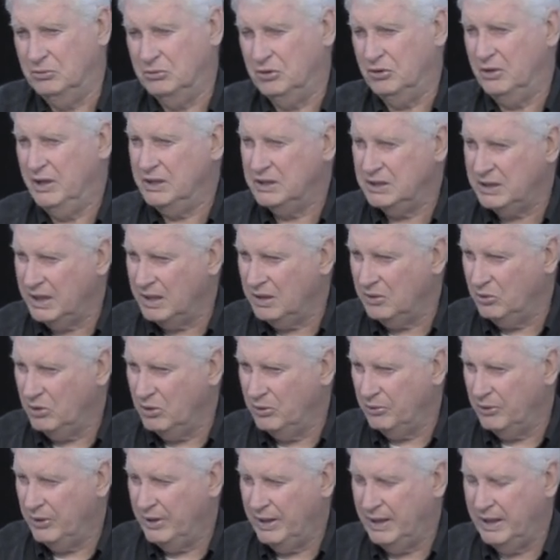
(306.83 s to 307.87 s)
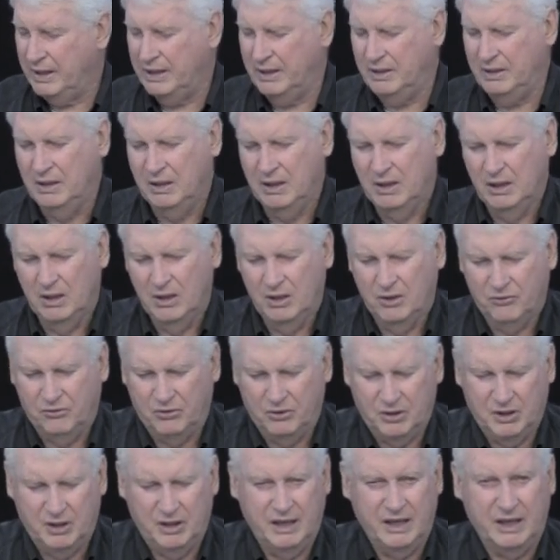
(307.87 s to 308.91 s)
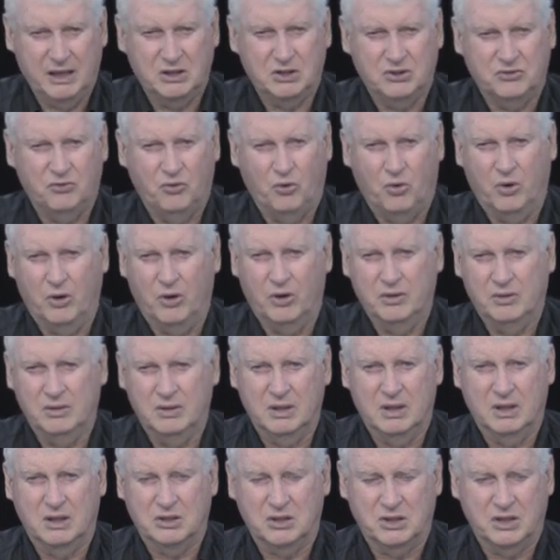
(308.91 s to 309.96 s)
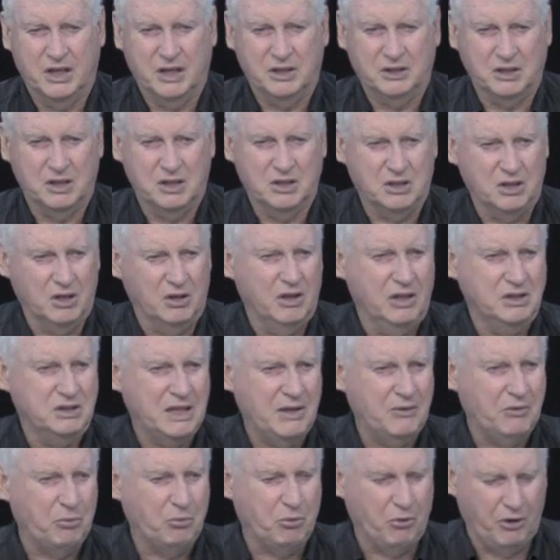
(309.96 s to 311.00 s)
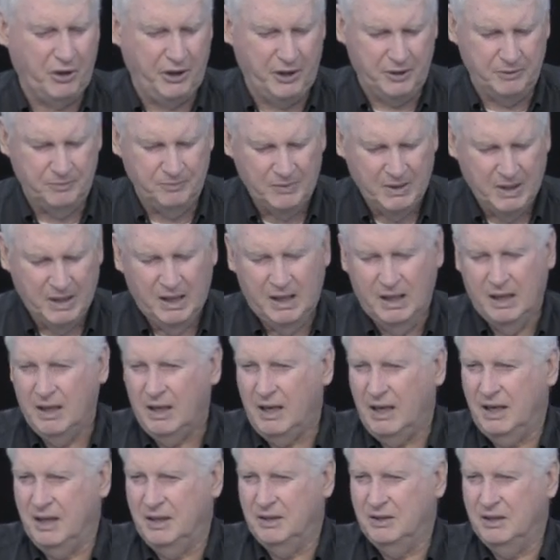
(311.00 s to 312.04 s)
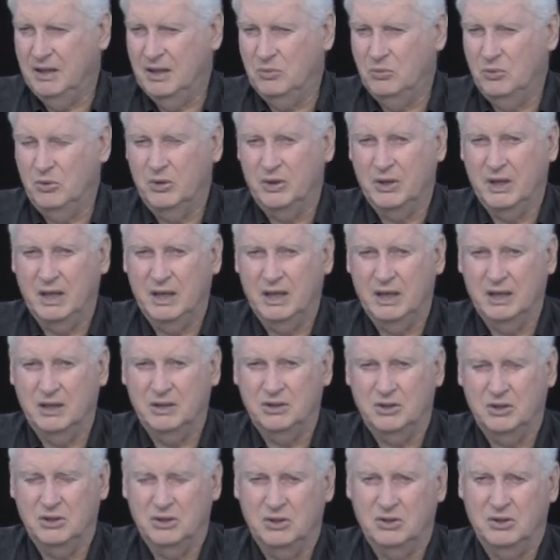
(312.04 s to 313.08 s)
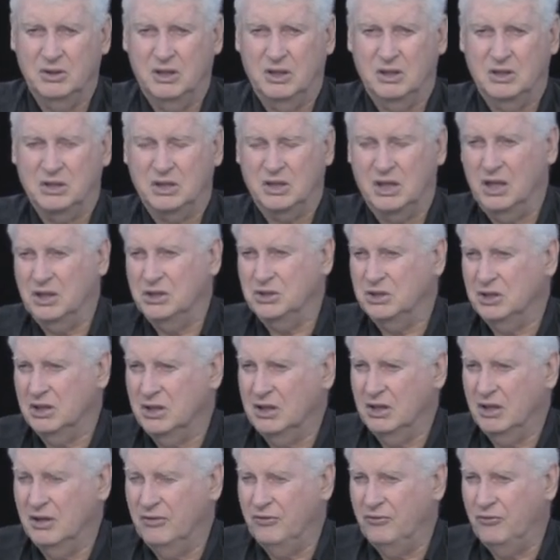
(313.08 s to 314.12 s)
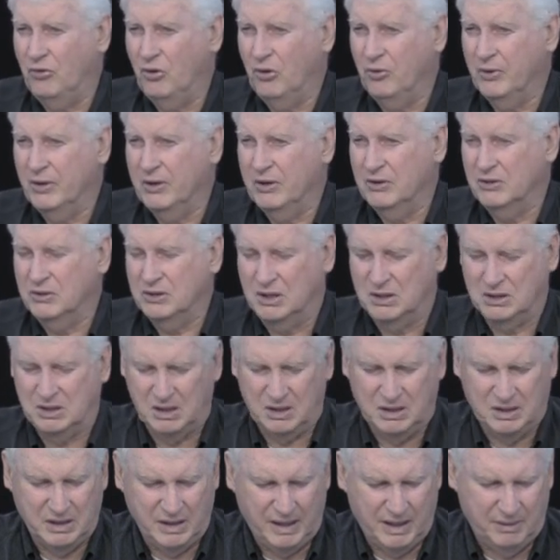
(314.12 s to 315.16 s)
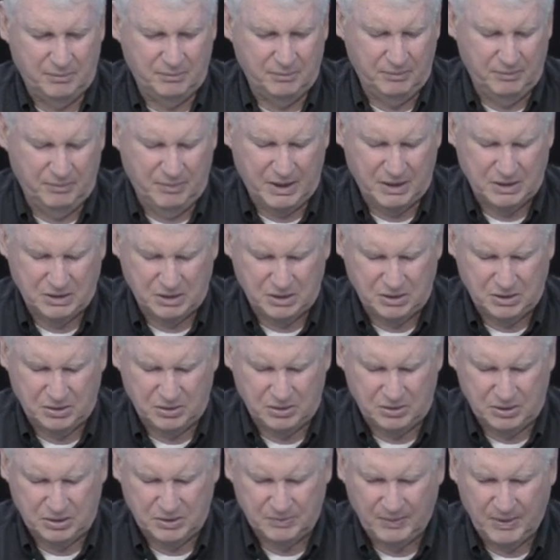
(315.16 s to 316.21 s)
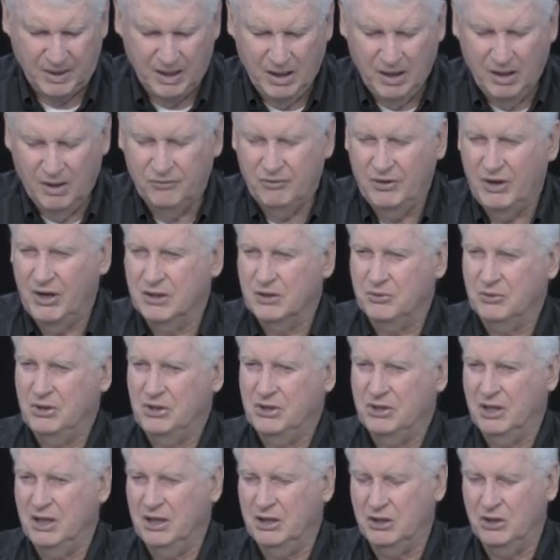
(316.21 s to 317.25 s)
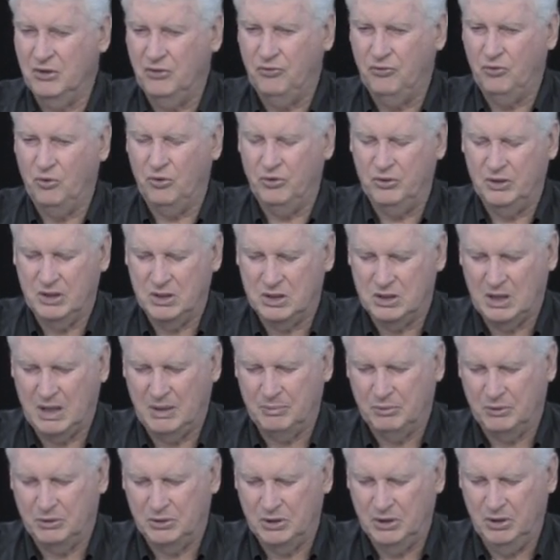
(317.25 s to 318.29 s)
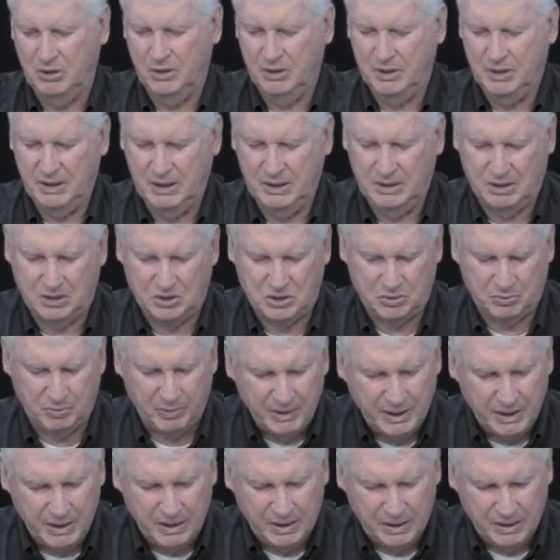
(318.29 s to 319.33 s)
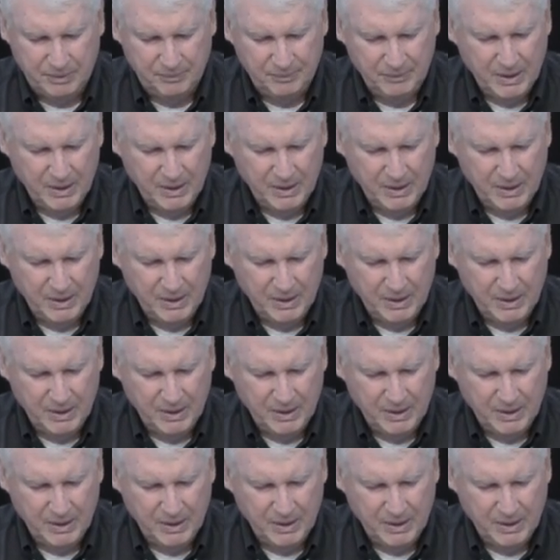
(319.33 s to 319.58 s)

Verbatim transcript: So that's kind of where we're headed for the next four uh, sessions. So let's have a prayer, and then we'll get into the discussion of forerunners as end time messengers. Father, we thank you for this opportunity to speak.